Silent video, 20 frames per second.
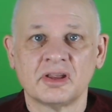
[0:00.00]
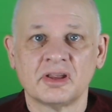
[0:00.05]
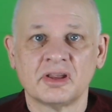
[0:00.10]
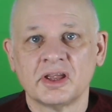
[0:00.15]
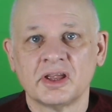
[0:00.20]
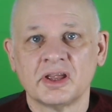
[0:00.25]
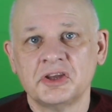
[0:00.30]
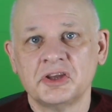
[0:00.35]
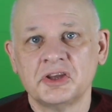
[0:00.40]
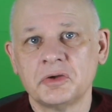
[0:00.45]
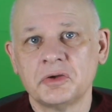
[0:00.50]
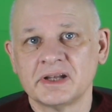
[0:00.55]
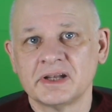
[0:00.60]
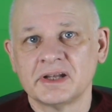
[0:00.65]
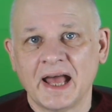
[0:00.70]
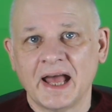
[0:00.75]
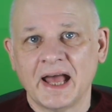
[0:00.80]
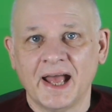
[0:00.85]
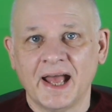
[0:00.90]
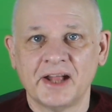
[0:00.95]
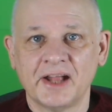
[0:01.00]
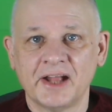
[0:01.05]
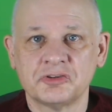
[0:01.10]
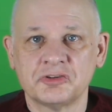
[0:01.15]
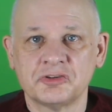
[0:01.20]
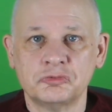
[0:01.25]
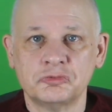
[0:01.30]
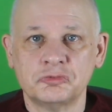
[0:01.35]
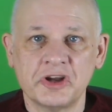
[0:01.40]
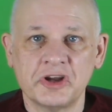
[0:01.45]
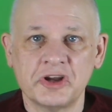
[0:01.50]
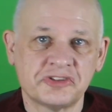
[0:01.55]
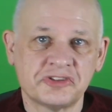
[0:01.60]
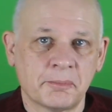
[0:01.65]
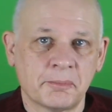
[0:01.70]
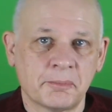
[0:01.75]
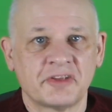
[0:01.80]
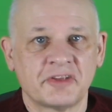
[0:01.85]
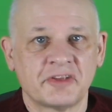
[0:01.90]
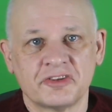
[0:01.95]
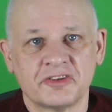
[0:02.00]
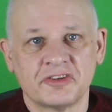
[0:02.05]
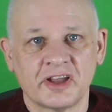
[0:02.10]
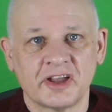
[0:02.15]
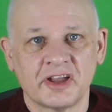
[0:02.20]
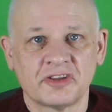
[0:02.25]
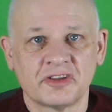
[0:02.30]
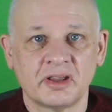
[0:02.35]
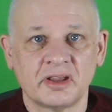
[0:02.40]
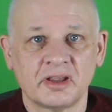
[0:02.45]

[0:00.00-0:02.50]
you can add richer metadata